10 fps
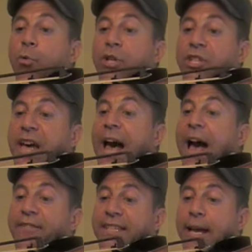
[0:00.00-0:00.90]
which is a
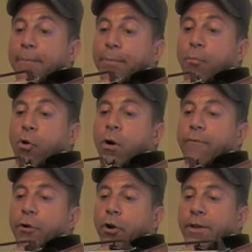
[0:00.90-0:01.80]
half step more
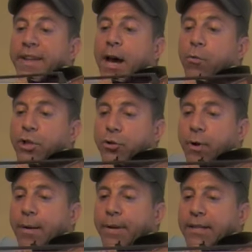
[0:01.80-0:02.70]
further down, which is
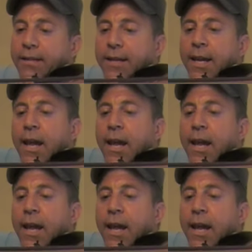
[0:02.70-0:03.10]
right up against the